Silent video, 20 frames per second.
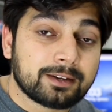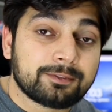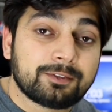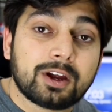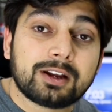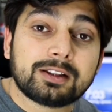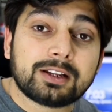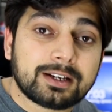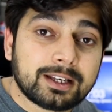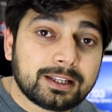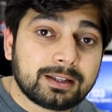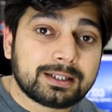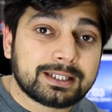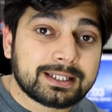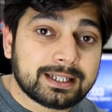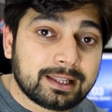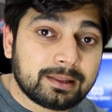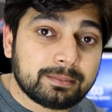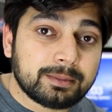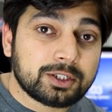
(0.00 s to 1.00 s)
that if you're not going
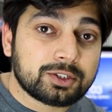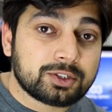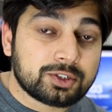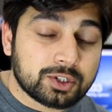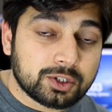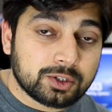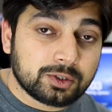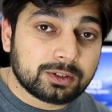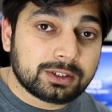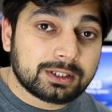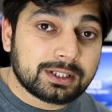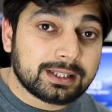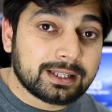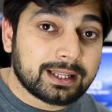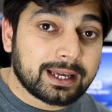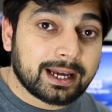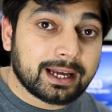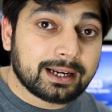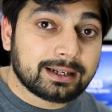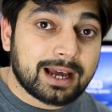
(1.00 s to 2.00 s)
to tell me truth
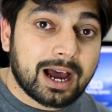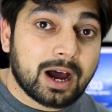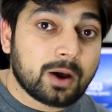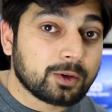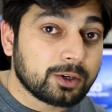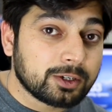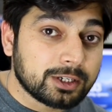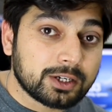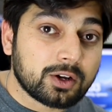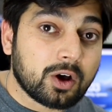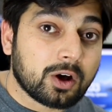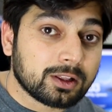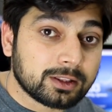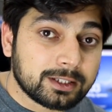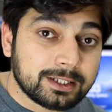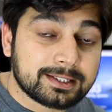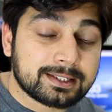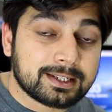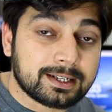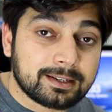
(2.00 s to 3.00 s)
that how you did all
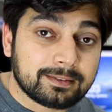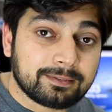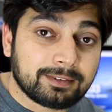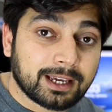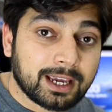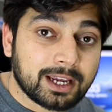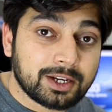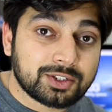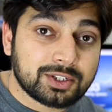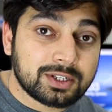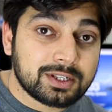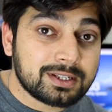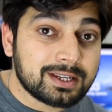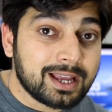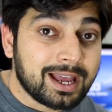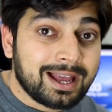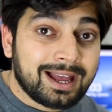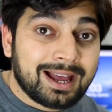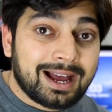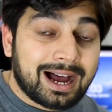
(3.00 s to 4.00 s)
these
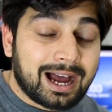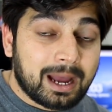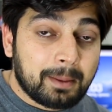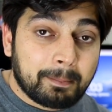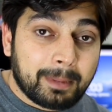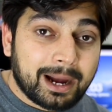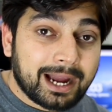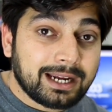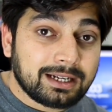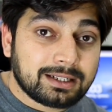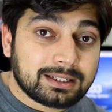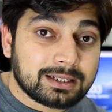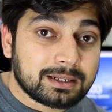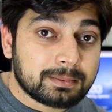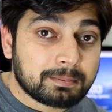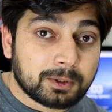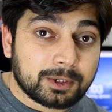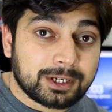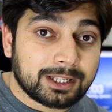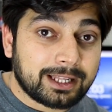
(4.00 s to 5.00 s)
certifications i might
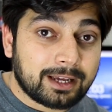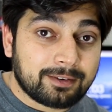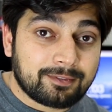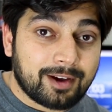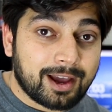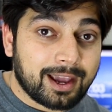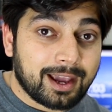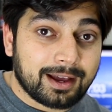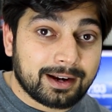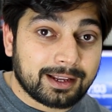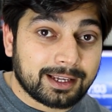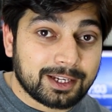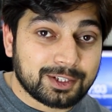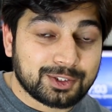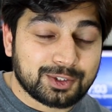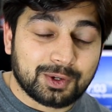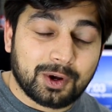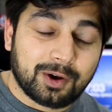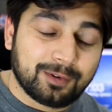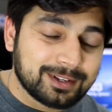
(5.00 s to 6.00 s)
put an fir
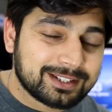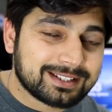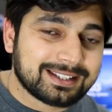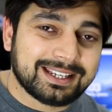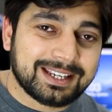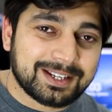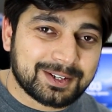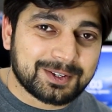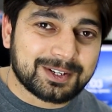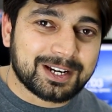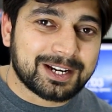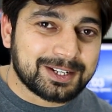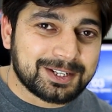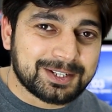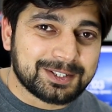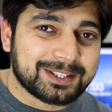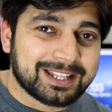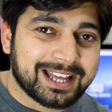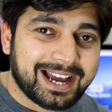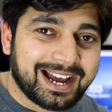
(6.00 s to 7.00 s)
against you obviously he couldn't
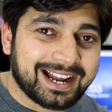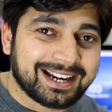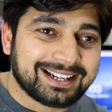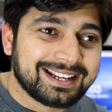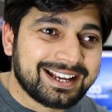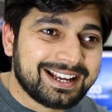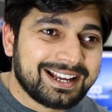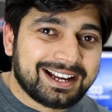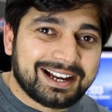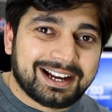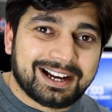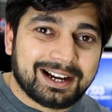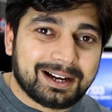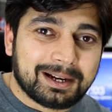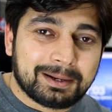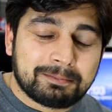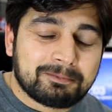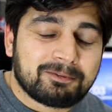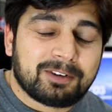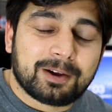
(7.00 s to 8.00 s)
do that
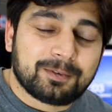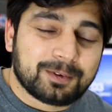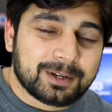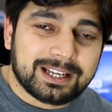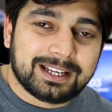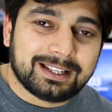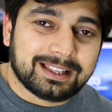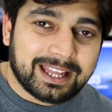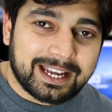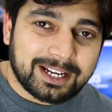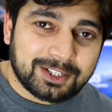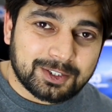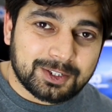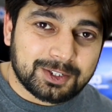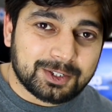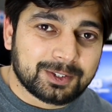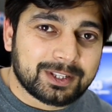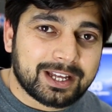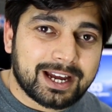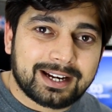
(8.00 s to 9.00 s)
uh, why would he like to
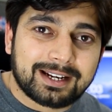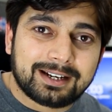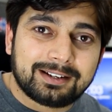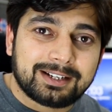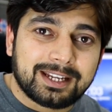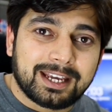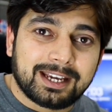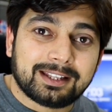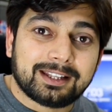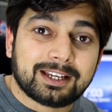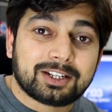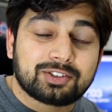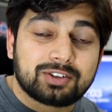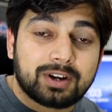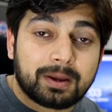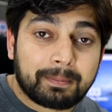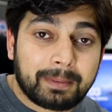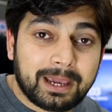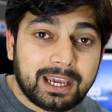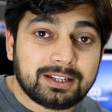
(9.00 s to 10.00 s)
do that and take an
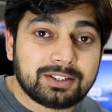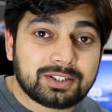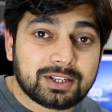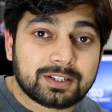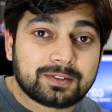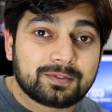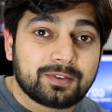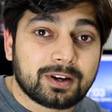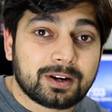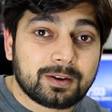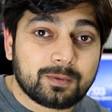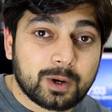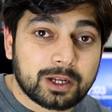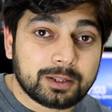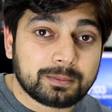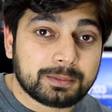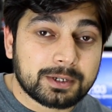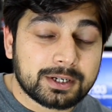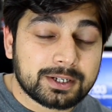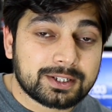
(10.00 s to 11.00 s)
extra pain just for a
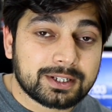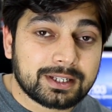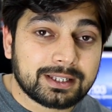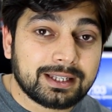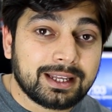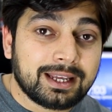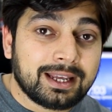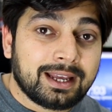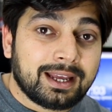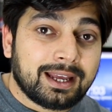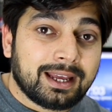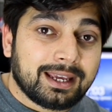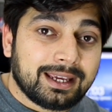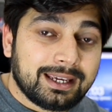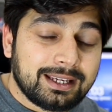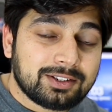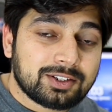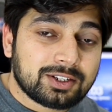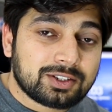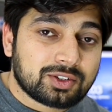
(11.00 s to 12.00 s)
one person
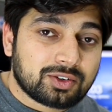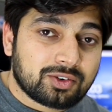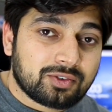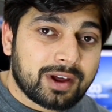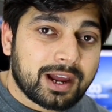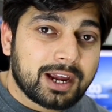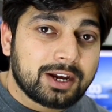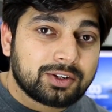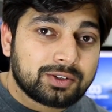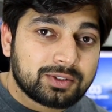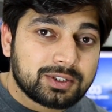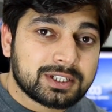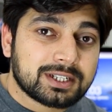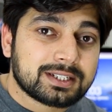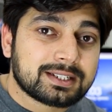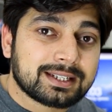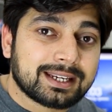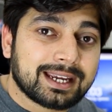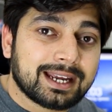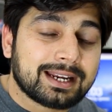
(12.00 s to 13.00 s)
he just tried to
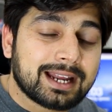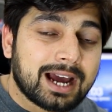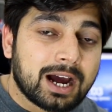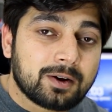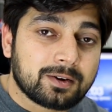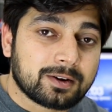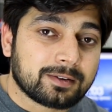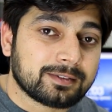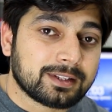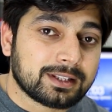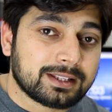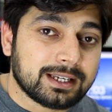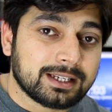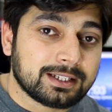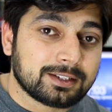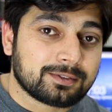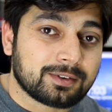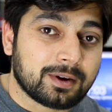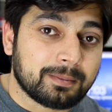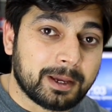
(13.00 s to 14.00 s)
just get out of the
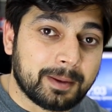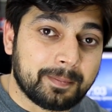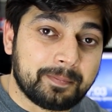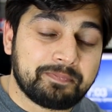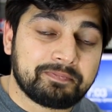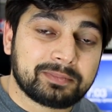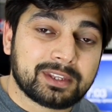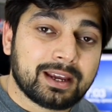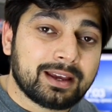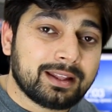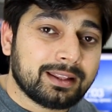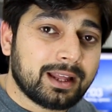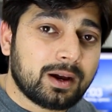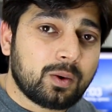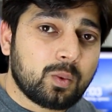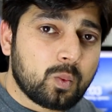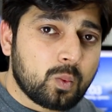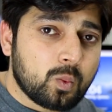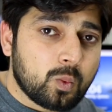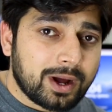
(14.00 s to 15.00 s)
things from him
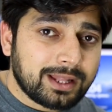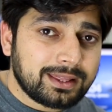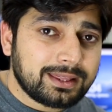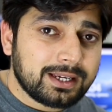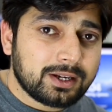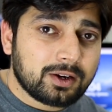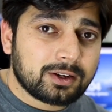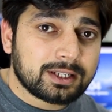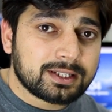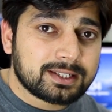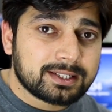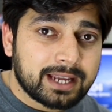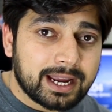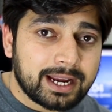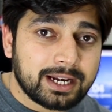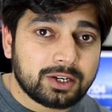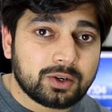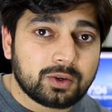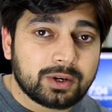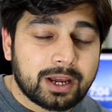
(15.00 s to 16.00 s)
now, one thing on a
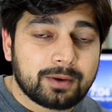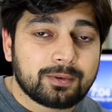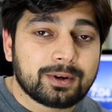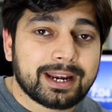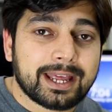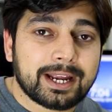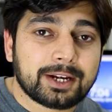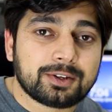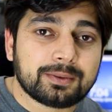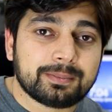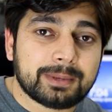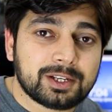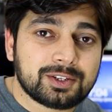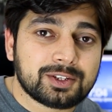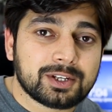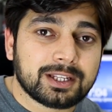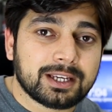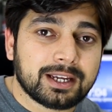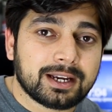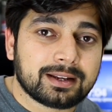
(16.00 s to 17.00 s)
side note, I would like to
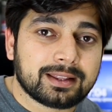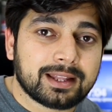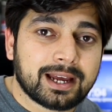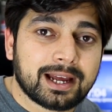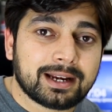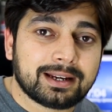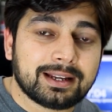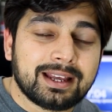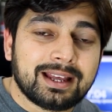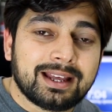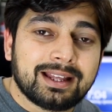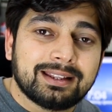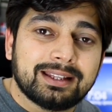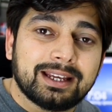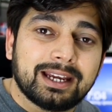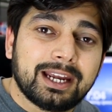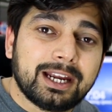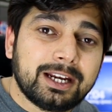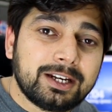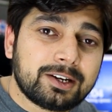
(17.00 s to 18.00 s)
mention here that
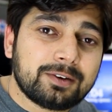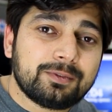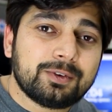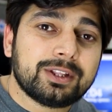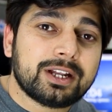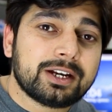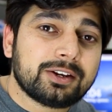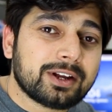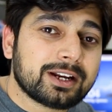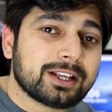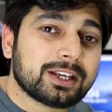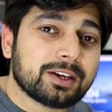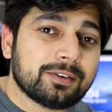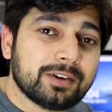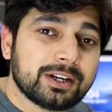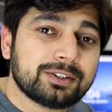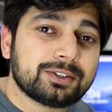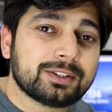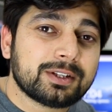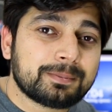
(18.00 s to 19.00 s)
the interview that you are
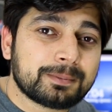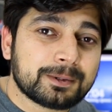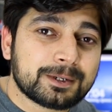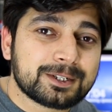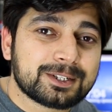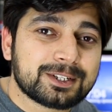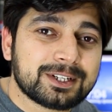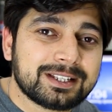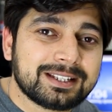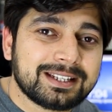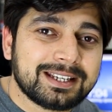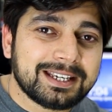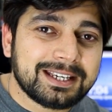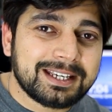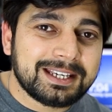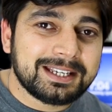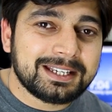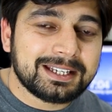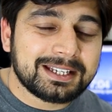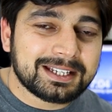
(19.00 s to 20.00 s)
giving to the person,
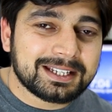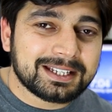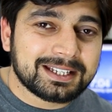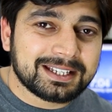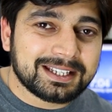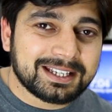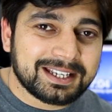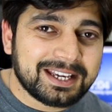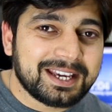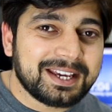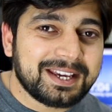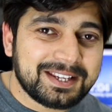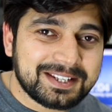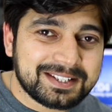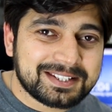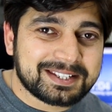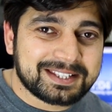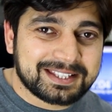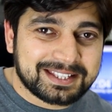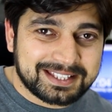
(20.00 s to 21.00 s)
he he
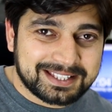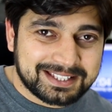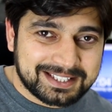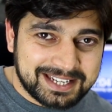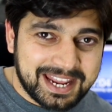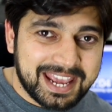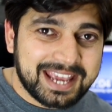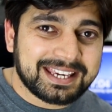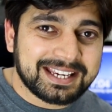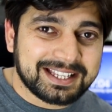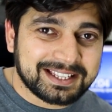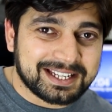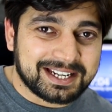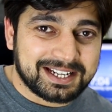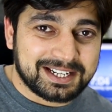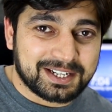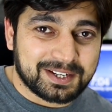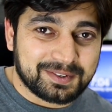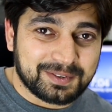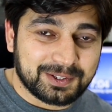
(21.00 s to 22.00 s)
is taking
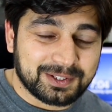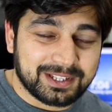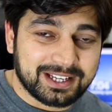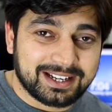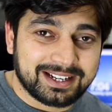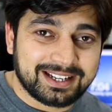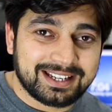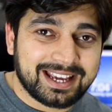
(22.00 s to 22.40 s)
the interview there.